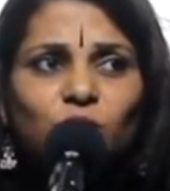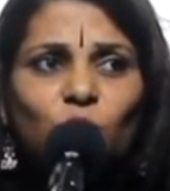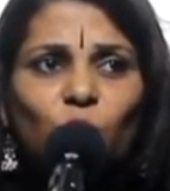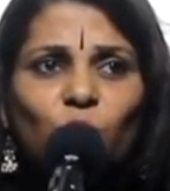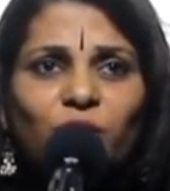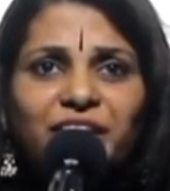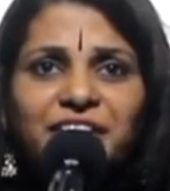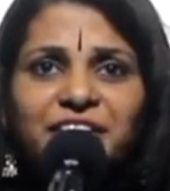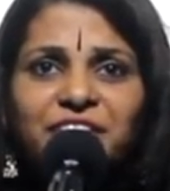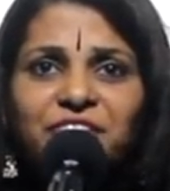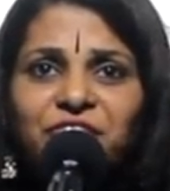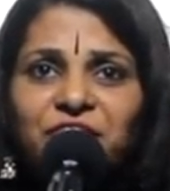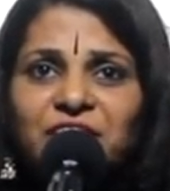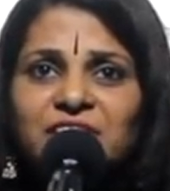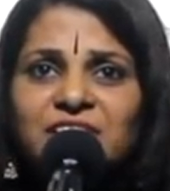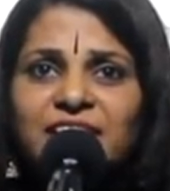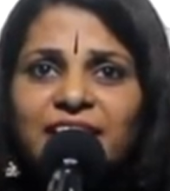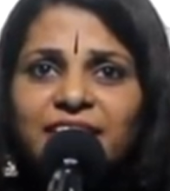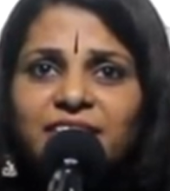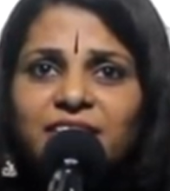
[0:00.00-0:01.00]
The only
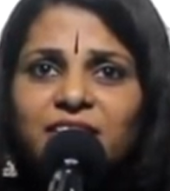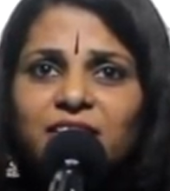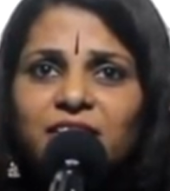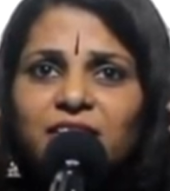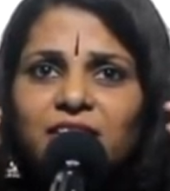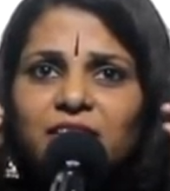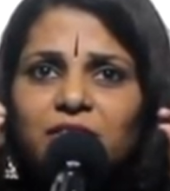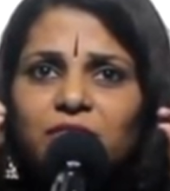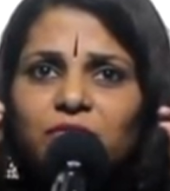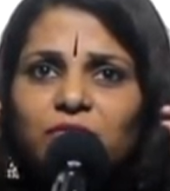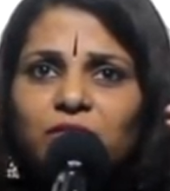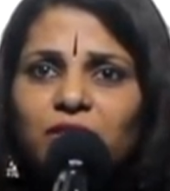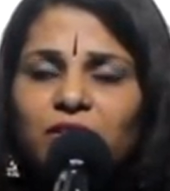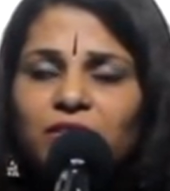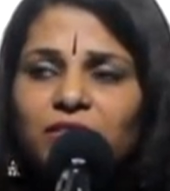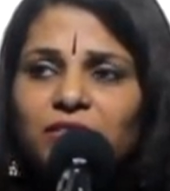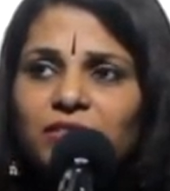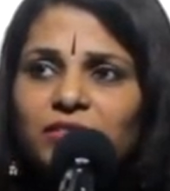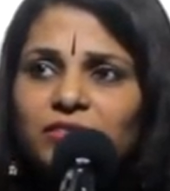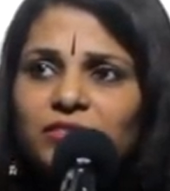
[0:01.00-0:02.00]
difference that
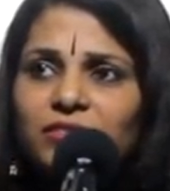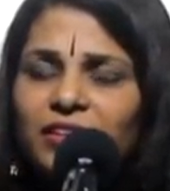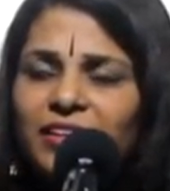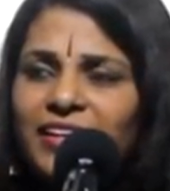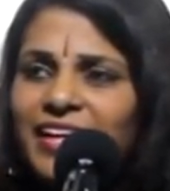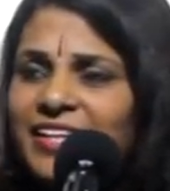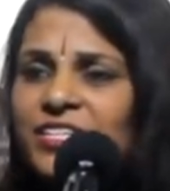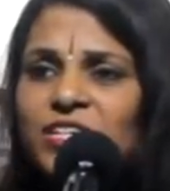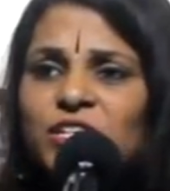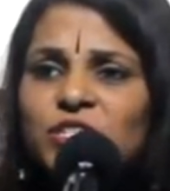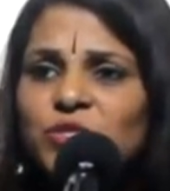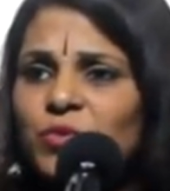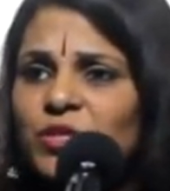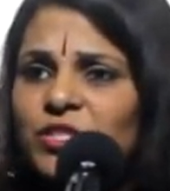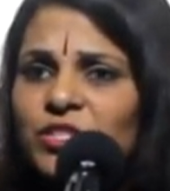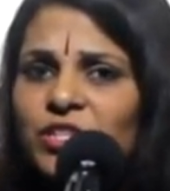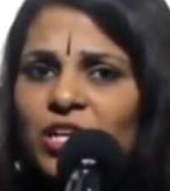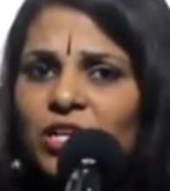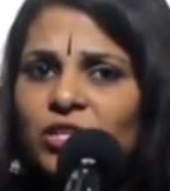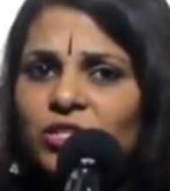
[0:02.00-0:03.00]
letters
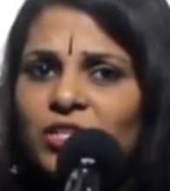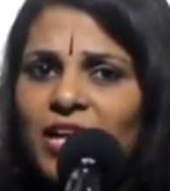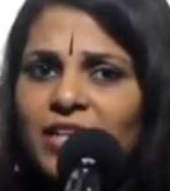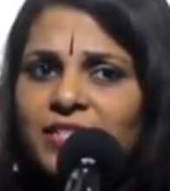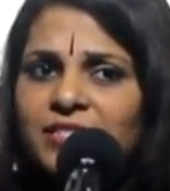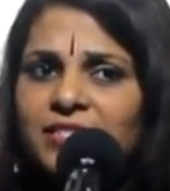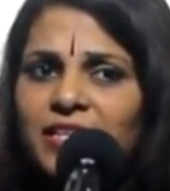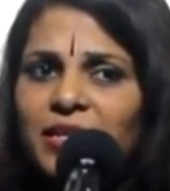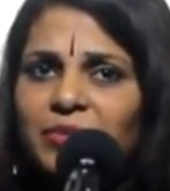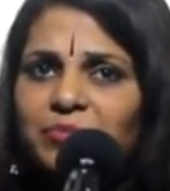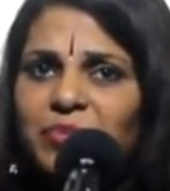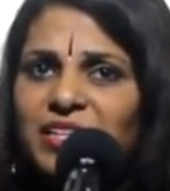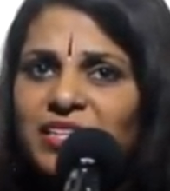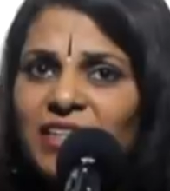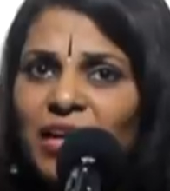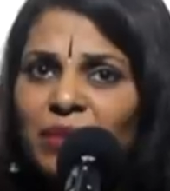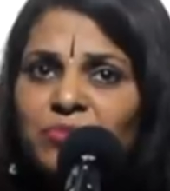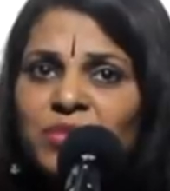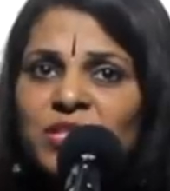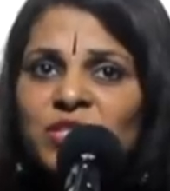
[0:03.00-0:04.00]
were not dancing,
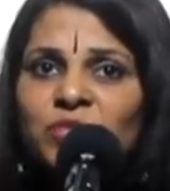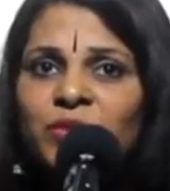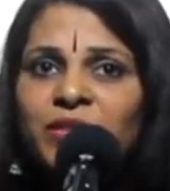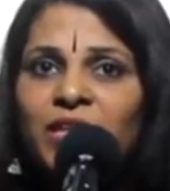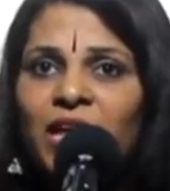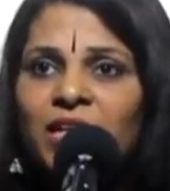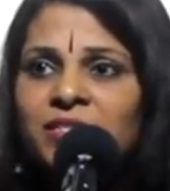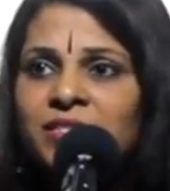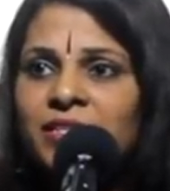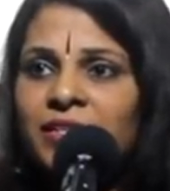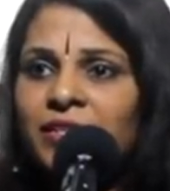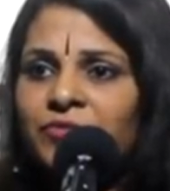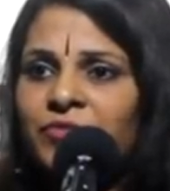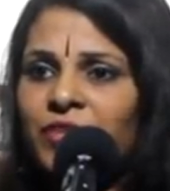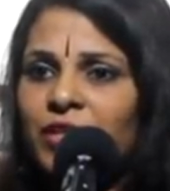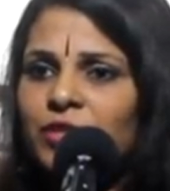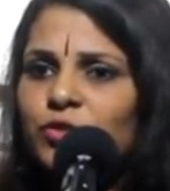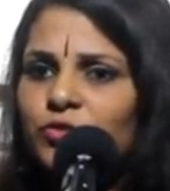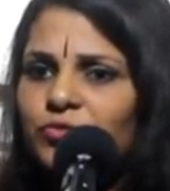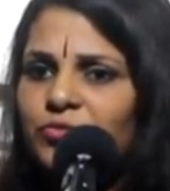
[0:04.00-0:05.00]
but numbers were dancing
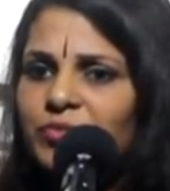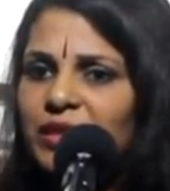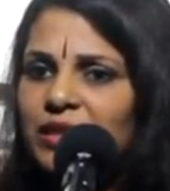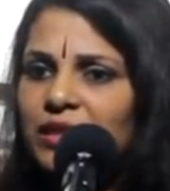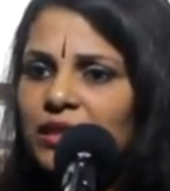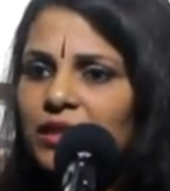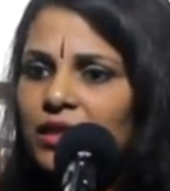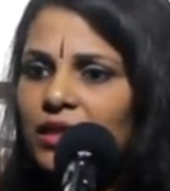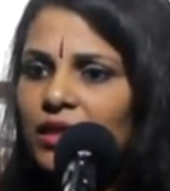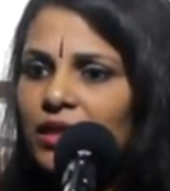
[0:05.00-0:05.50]
in front of me.